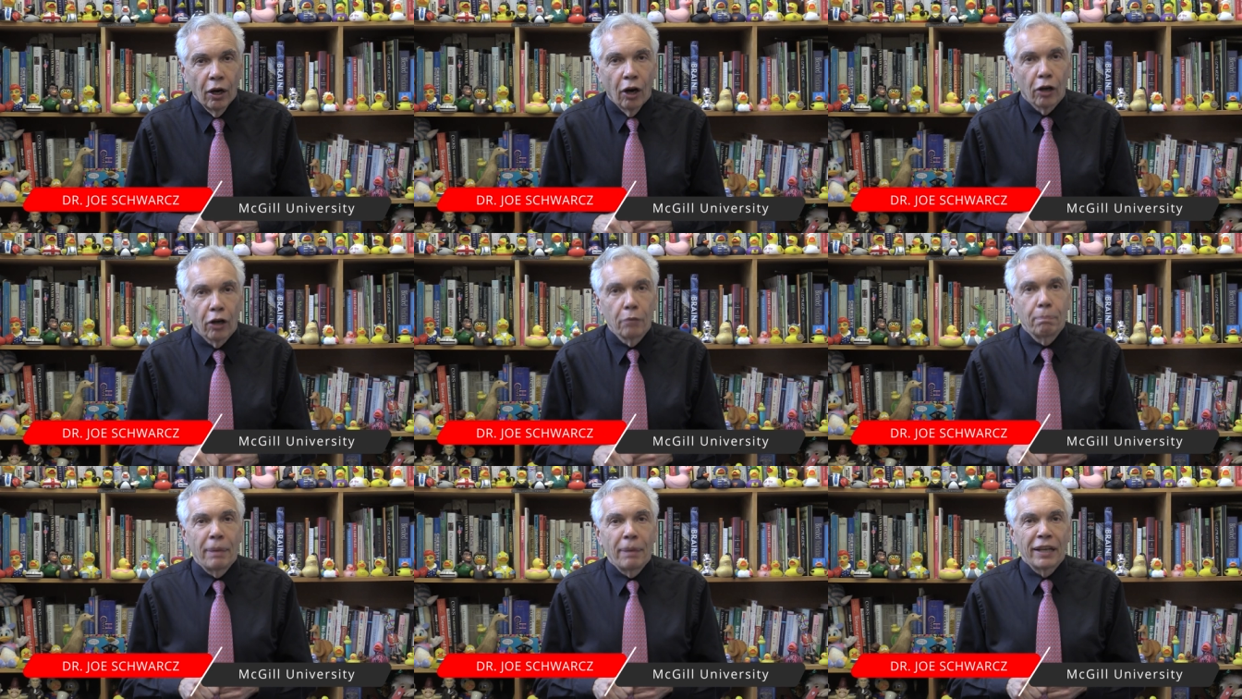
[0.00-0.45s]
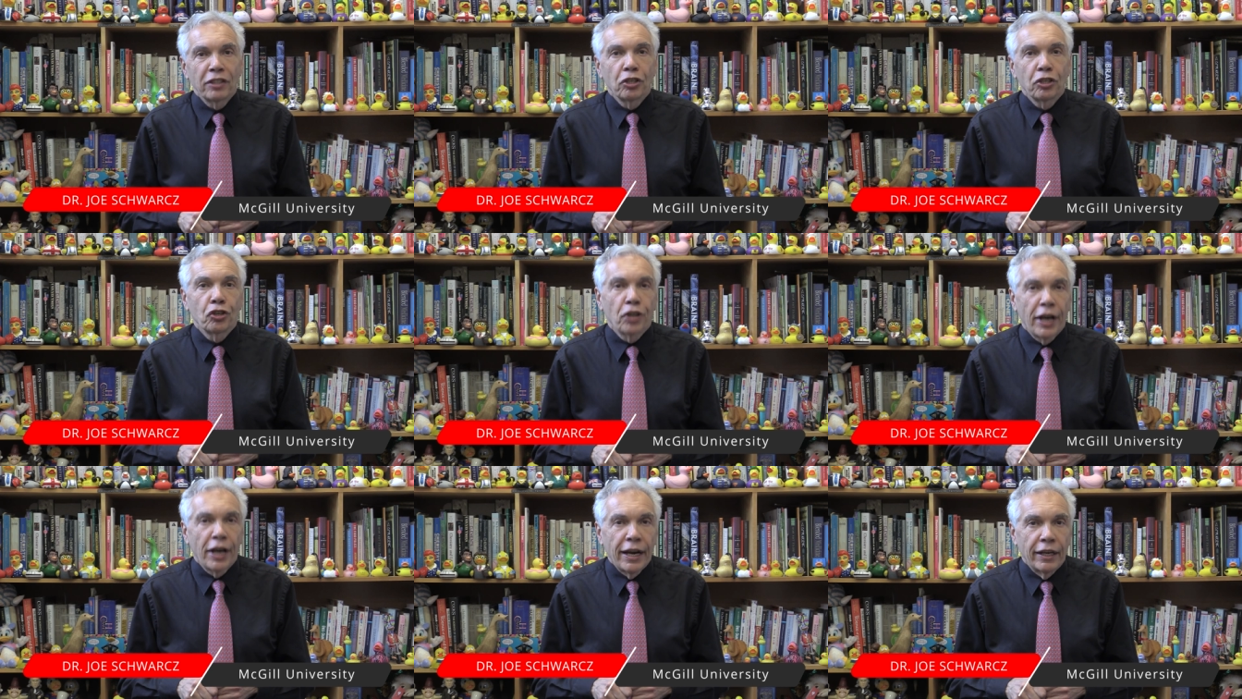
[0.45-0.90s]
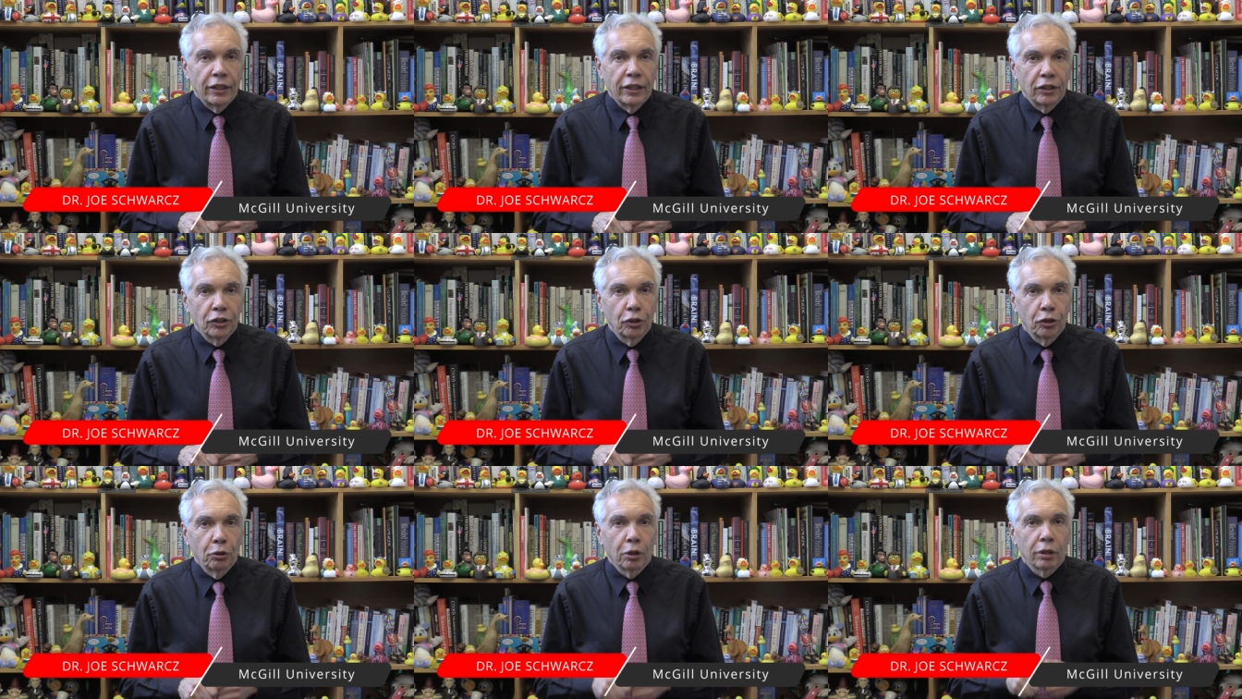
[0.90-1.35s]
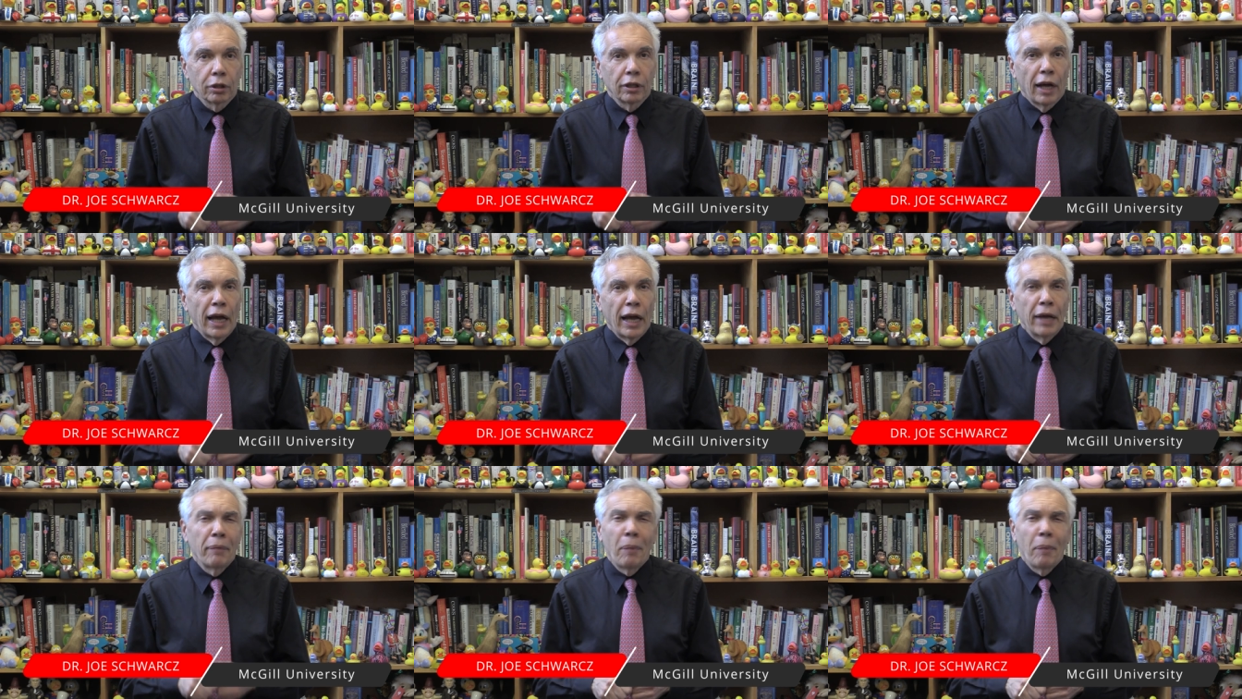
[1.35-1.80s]
Our best chance to
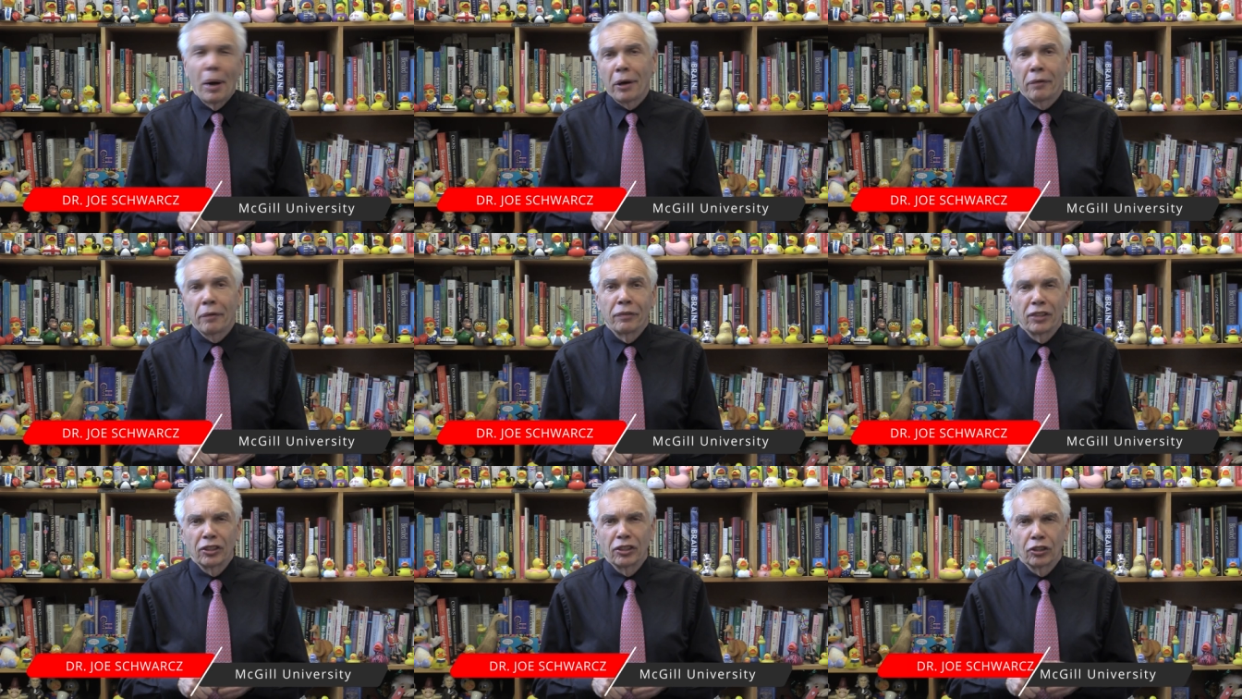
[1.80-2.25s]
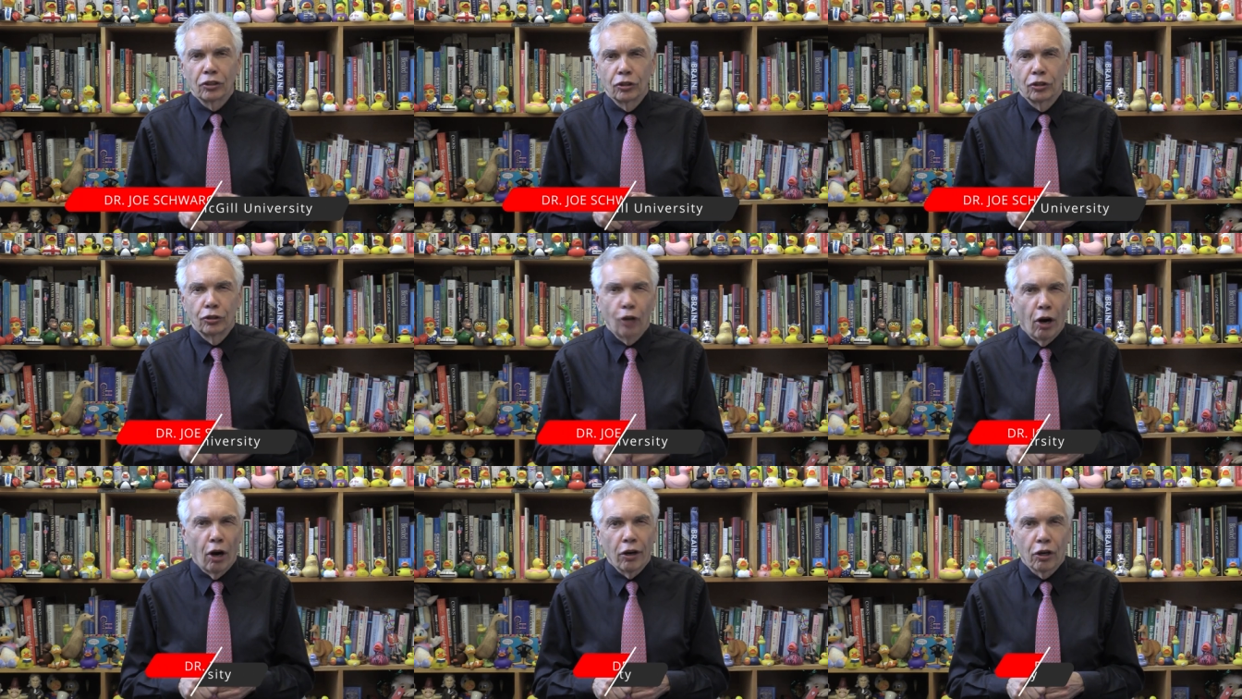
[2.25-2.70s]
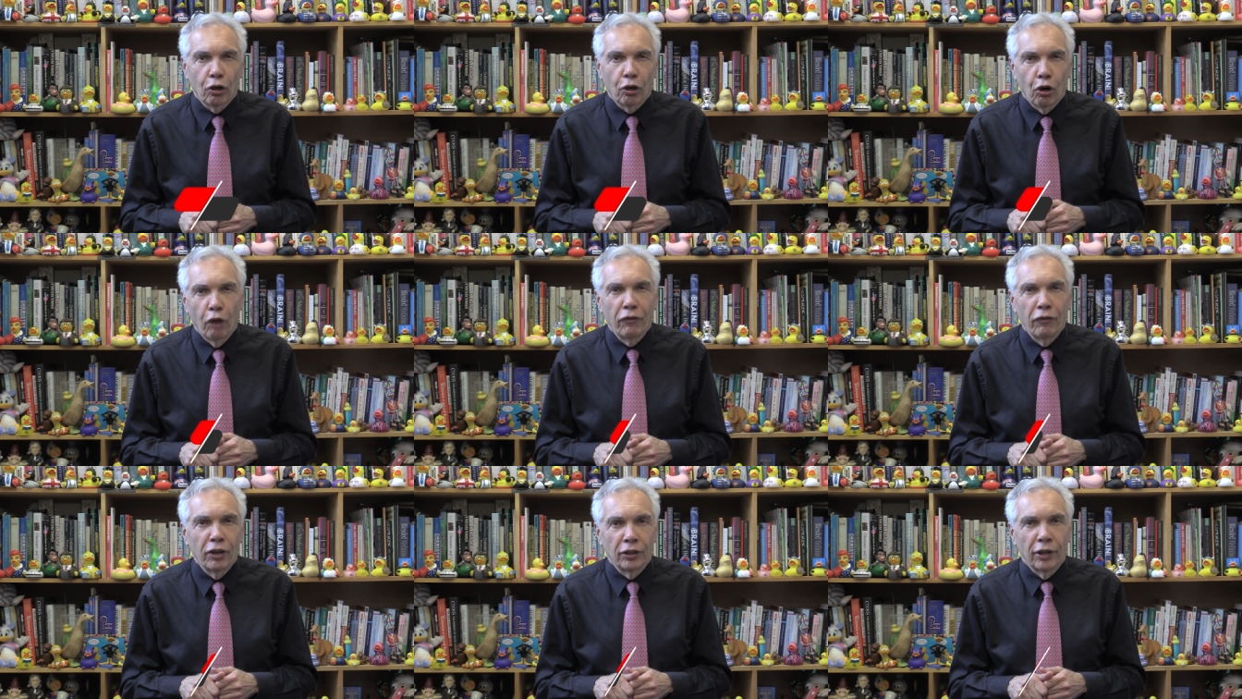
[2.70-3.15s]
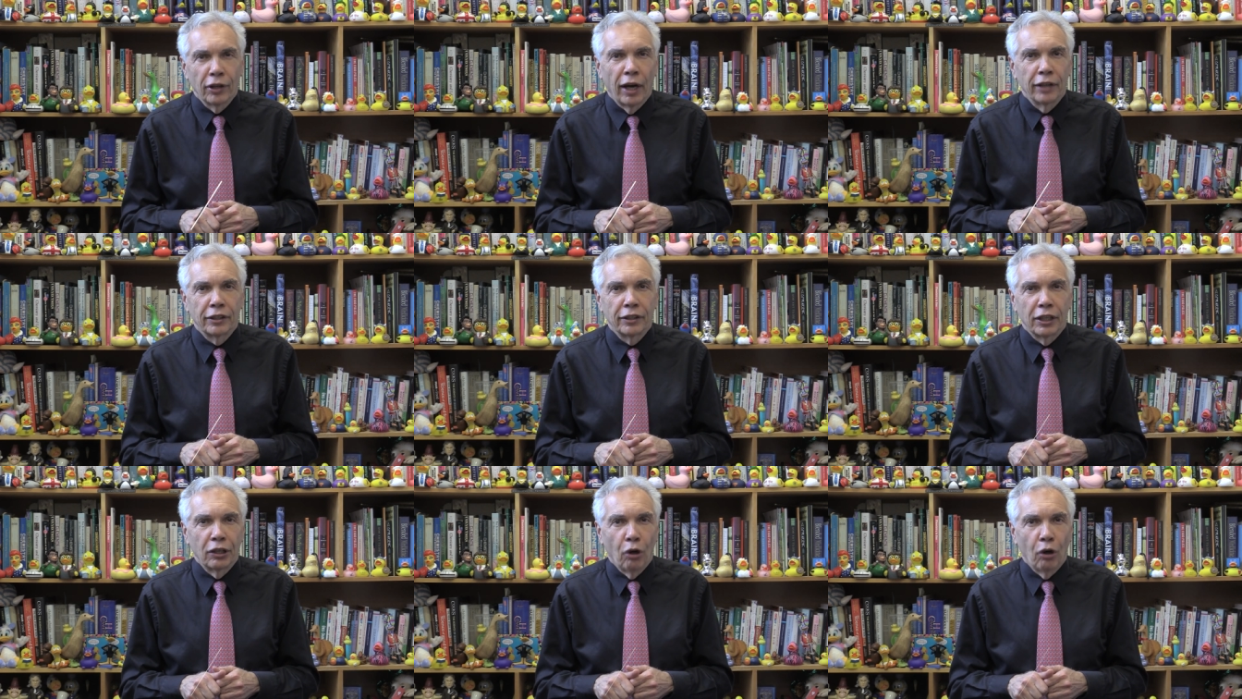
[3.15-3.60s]
climb out of this dark
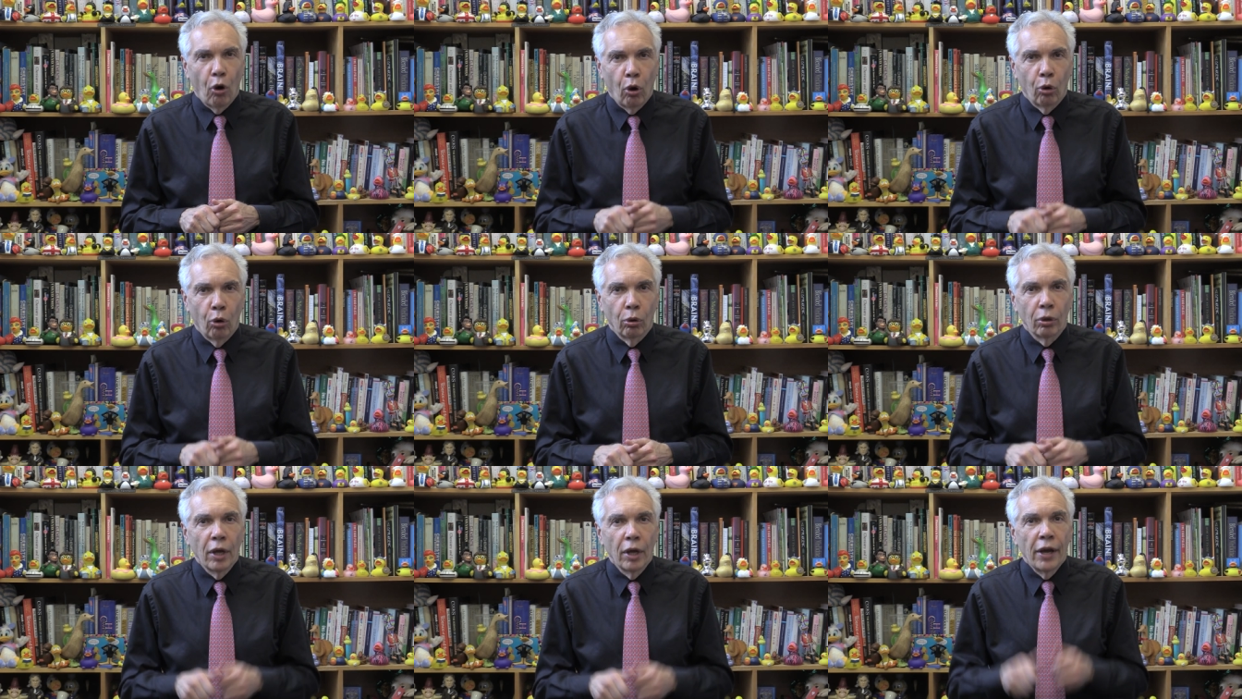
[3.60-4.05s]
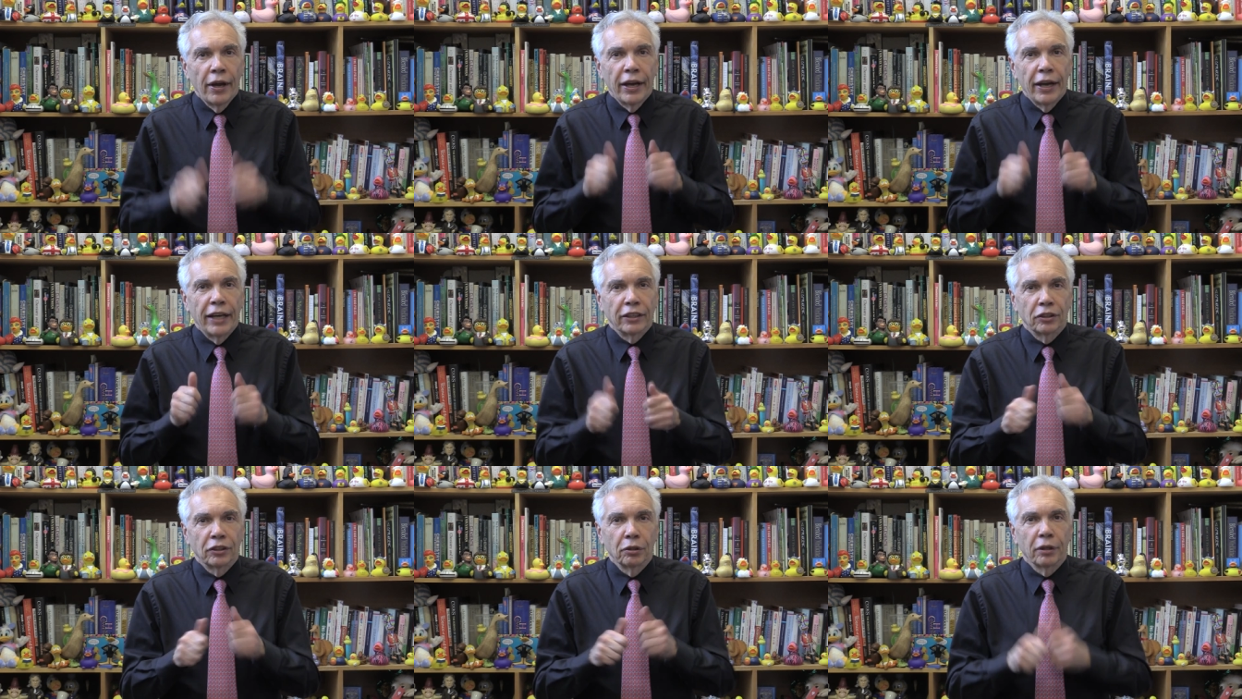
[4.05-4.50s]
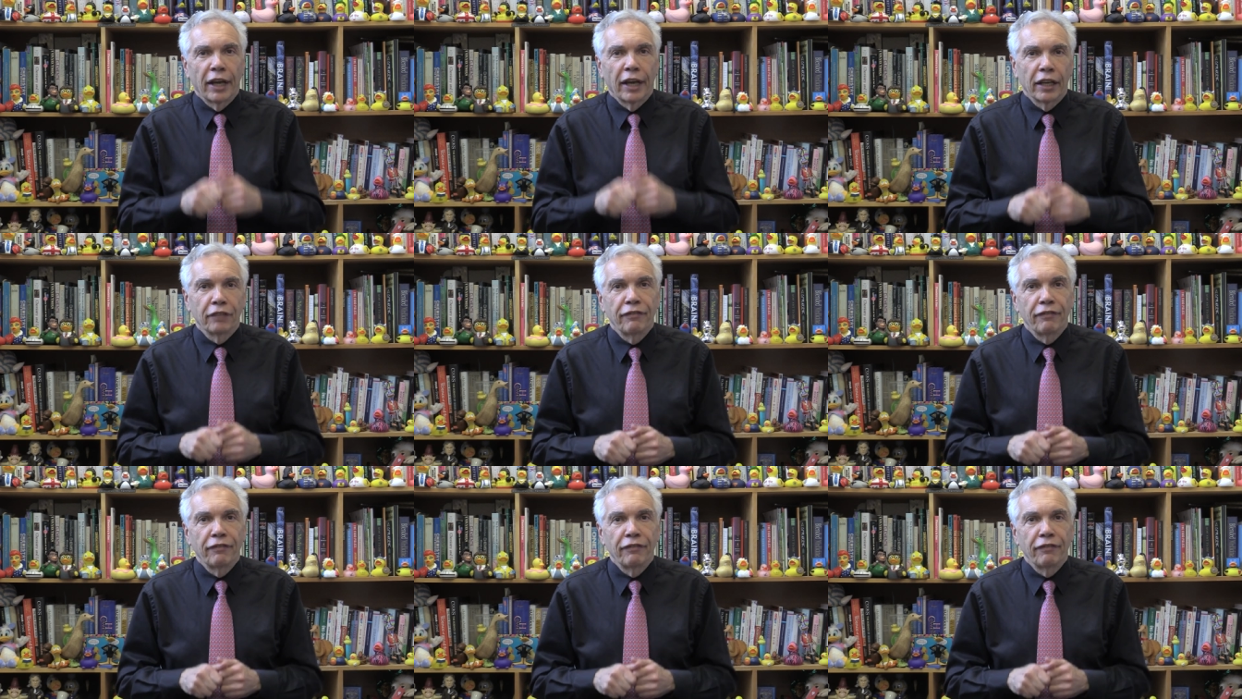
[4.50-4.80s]
COVID-19 hole is to get